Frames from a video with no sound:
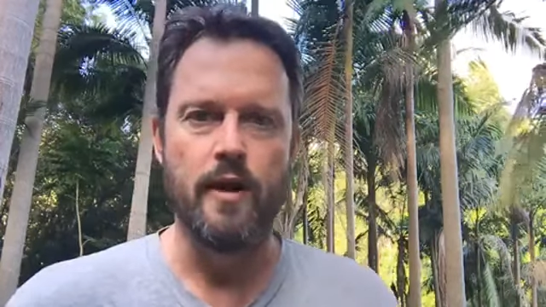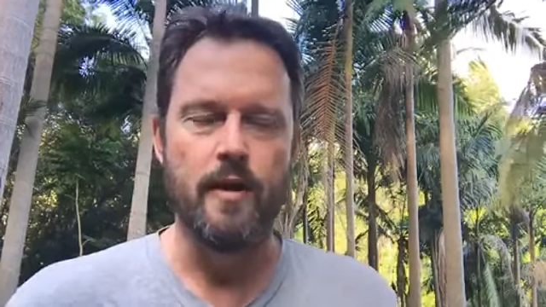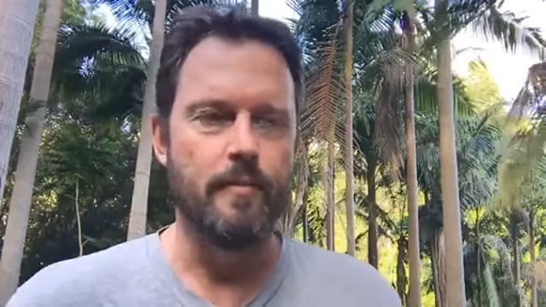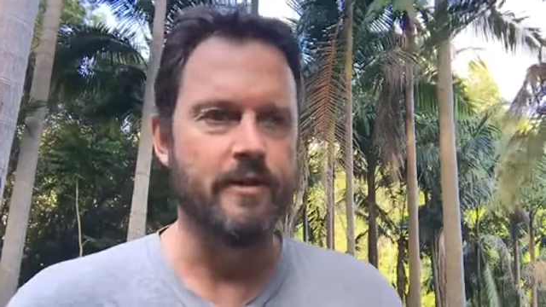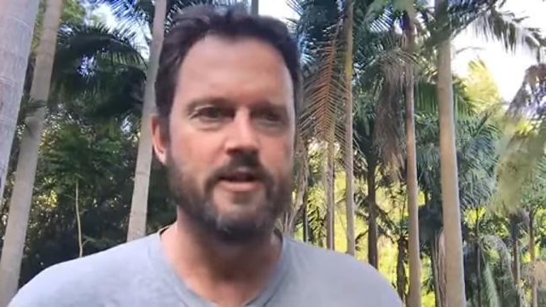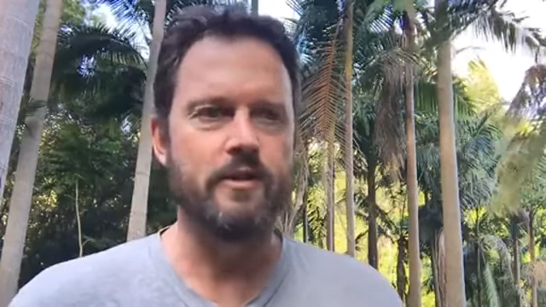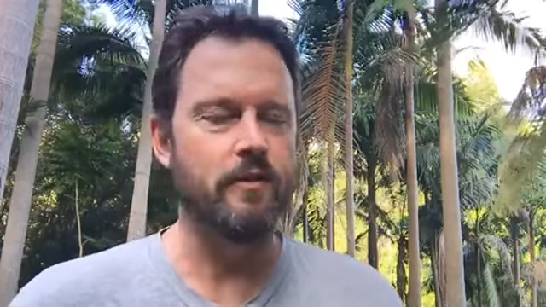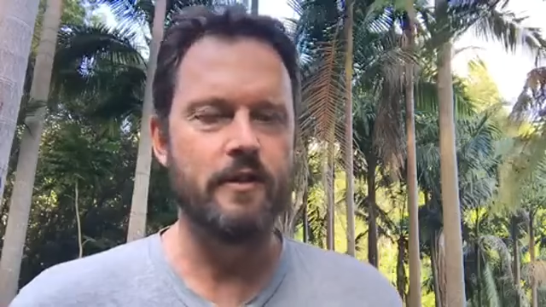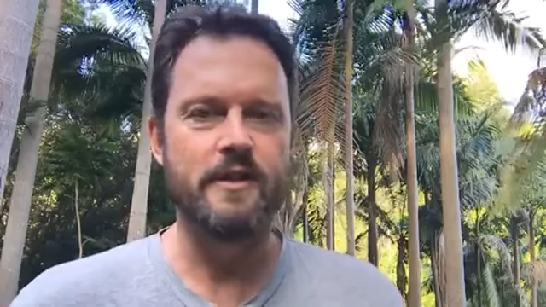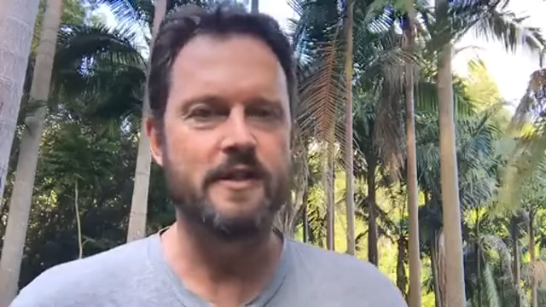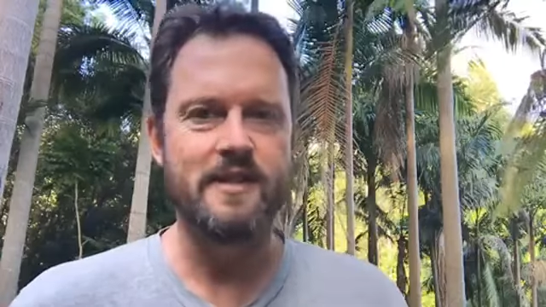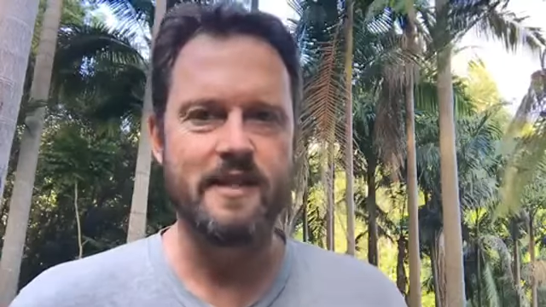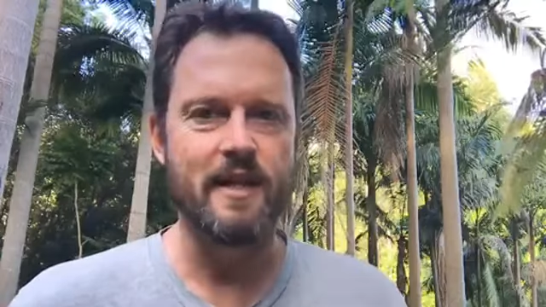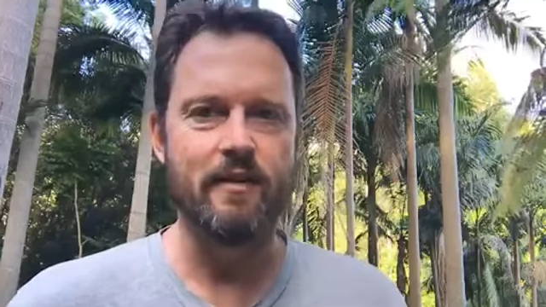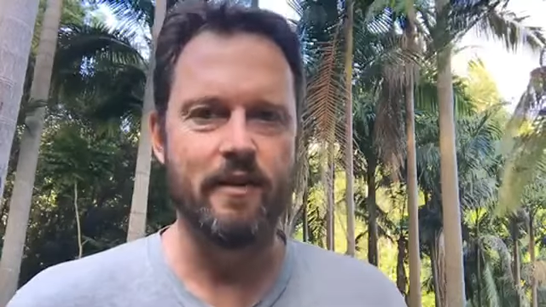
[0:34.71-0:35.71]
but you're not
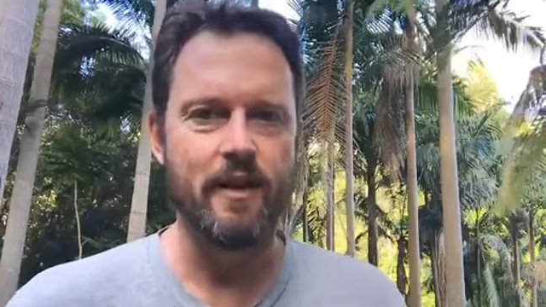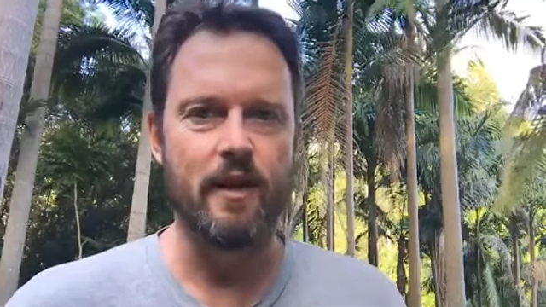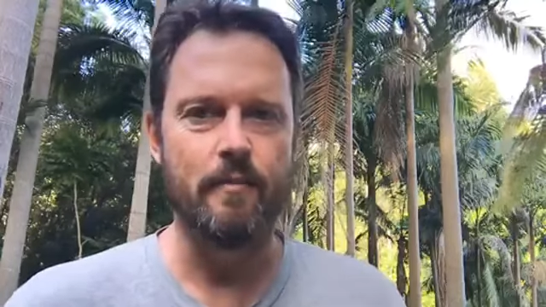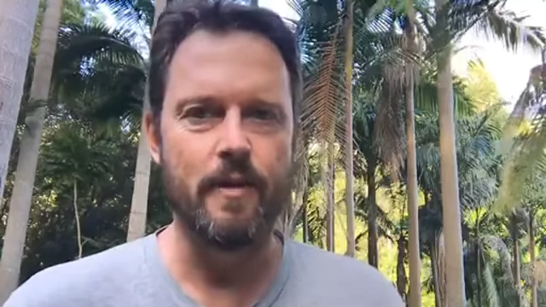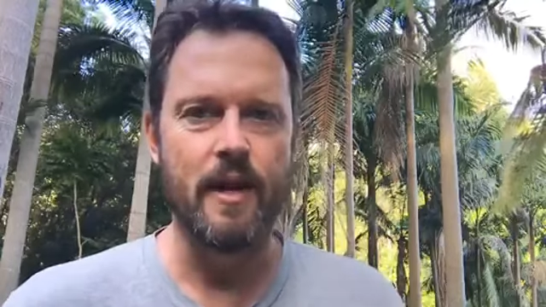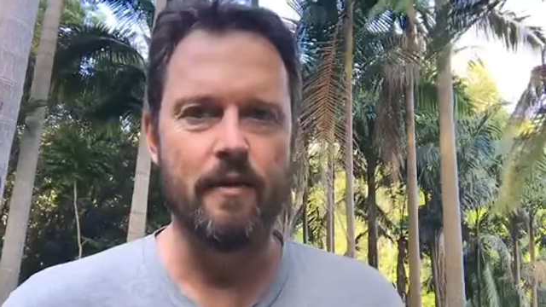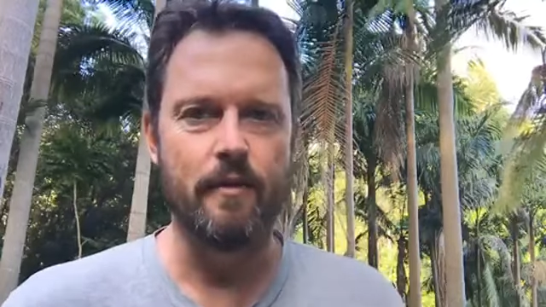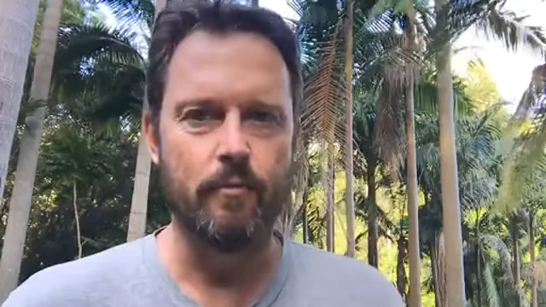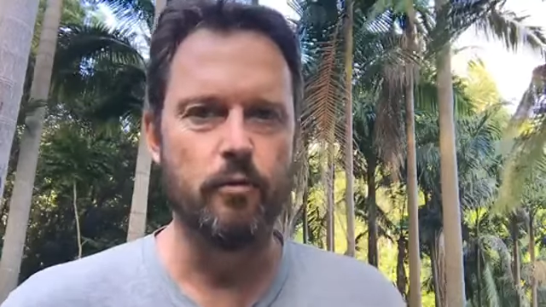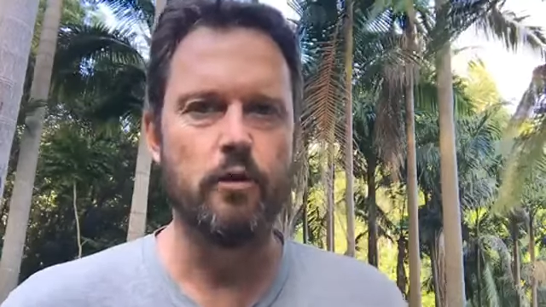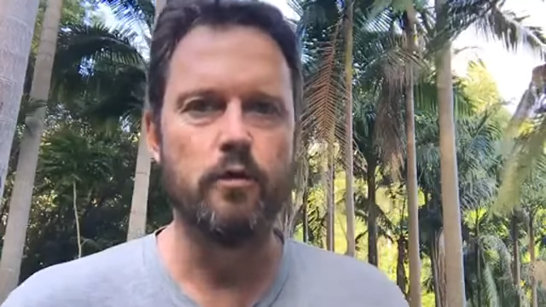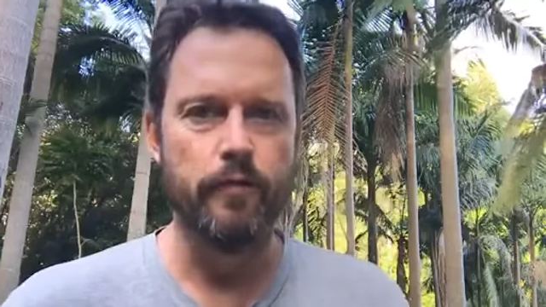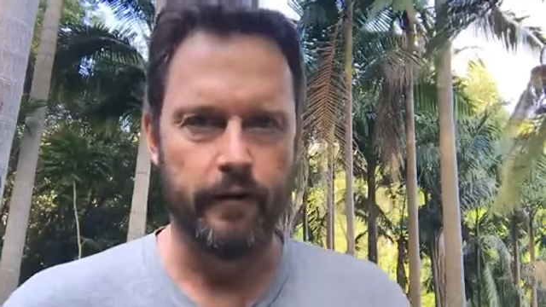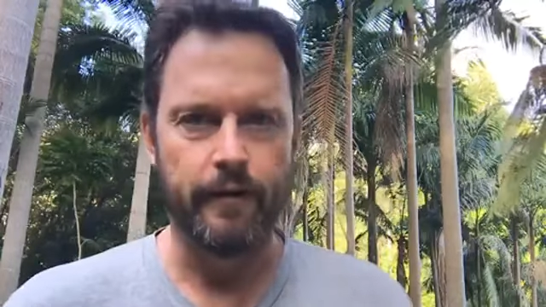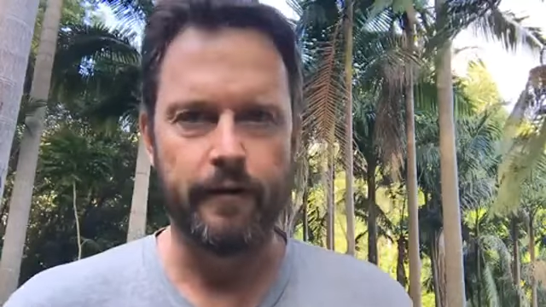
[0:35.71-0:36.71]
necessarily going to be able to
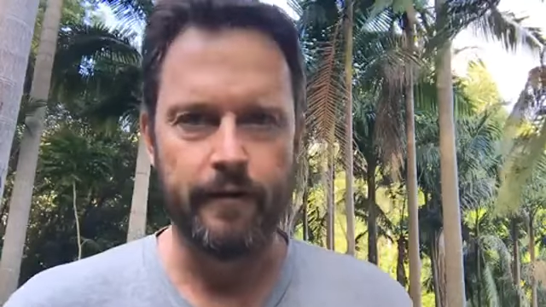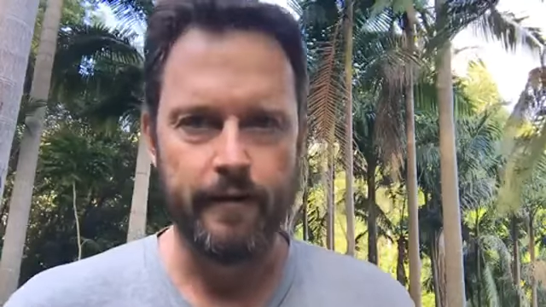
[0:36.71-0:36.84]
move it.